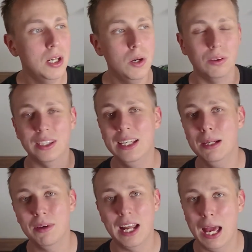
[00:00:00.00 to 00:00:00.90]
Well, the thing
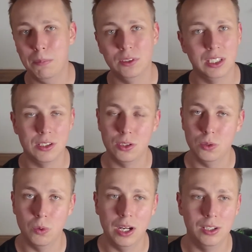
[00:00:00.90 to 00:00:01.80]
about apples doesn't do
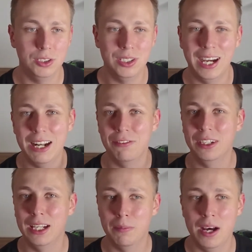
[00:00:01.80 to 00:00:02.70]
well, so you kind of
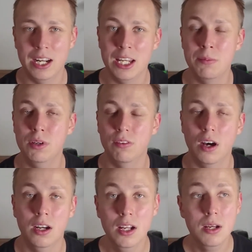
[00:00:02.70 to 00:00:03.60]
forget about it and you move on.